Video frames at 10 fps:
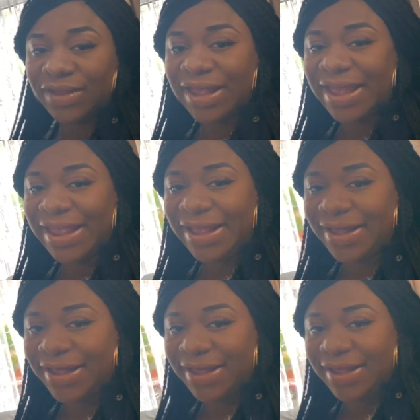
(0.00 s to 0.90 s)
Hi
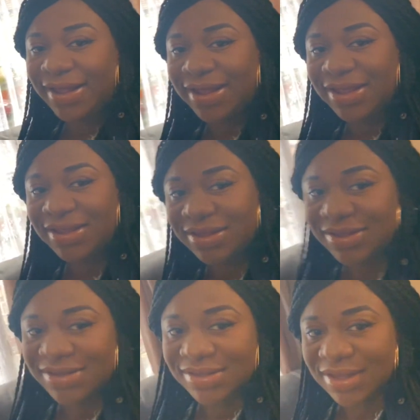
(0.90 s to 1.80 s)

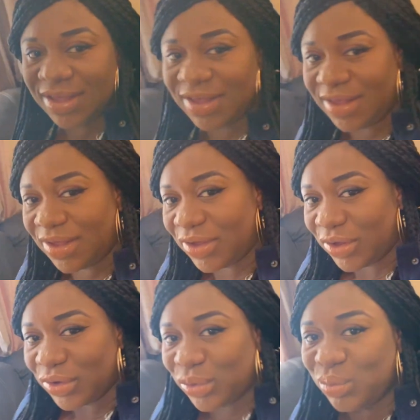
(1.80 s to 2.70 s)
guys.
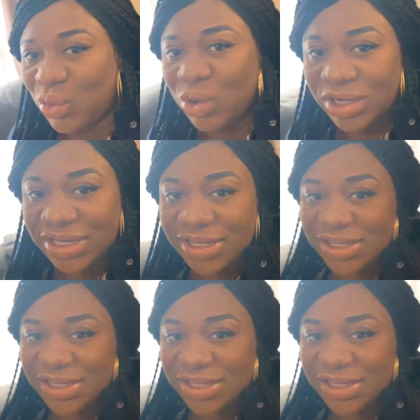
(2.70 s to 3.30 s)
Good morning.